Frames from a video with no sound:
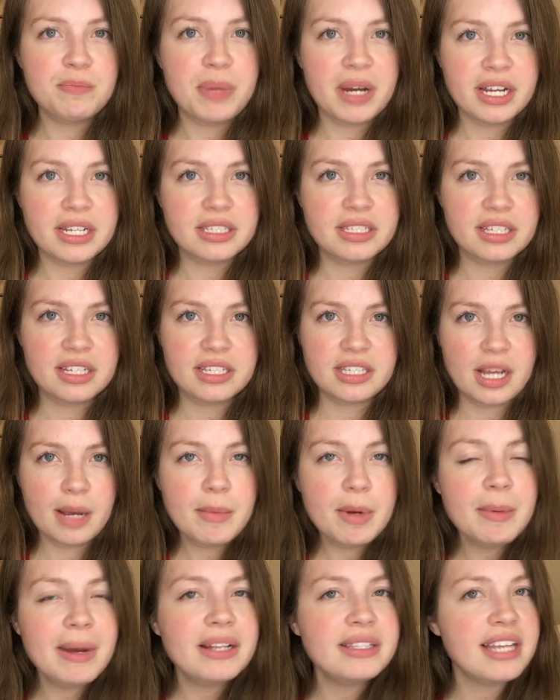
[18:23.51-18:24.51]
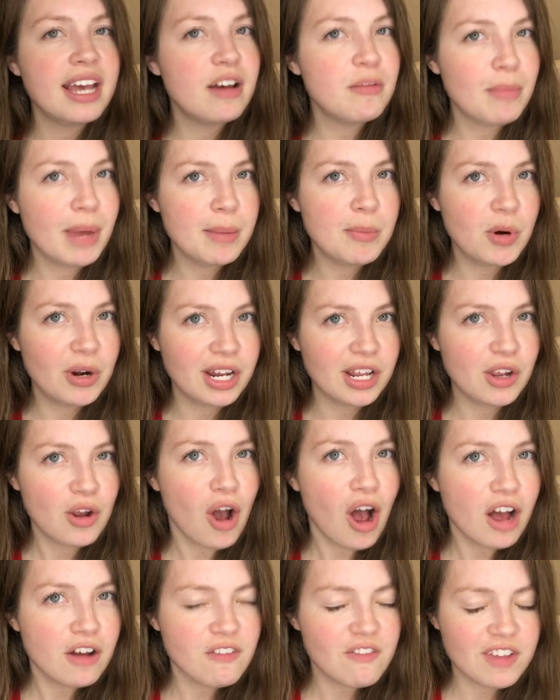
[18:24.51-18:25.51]
buds because I'm about to have my morning
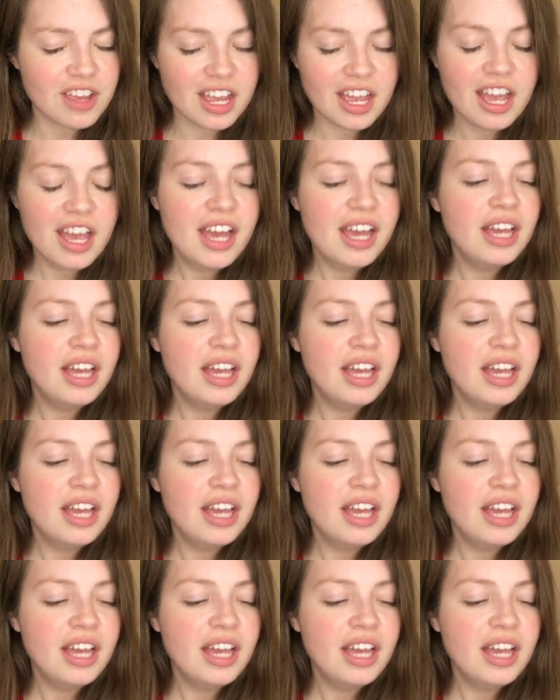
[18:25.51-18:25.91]
coffee.